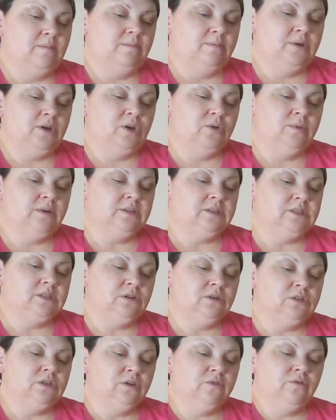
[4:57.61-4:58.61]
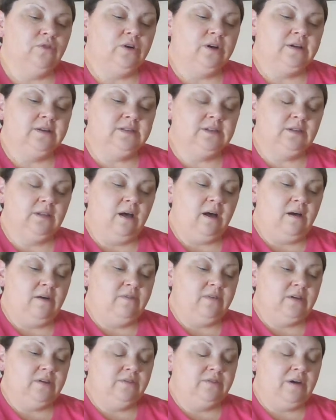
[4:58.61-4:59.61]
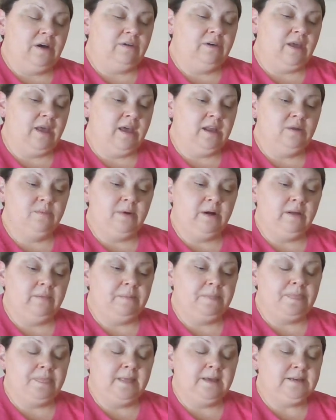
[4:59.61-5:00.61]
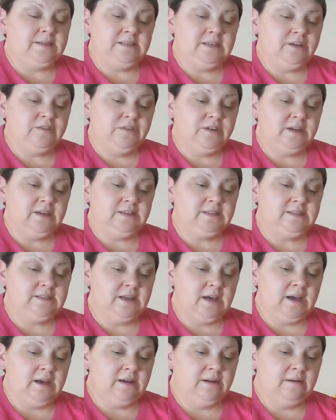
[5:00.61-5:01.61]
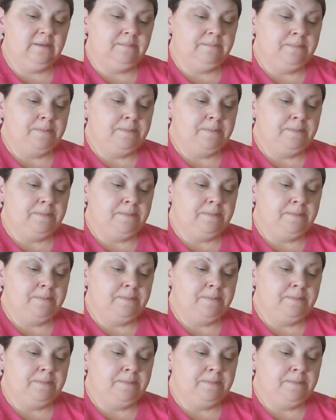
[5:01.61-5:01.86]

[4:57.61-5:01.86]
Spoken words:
but he went searching for his glove and found Annabelle and Tiffany instead?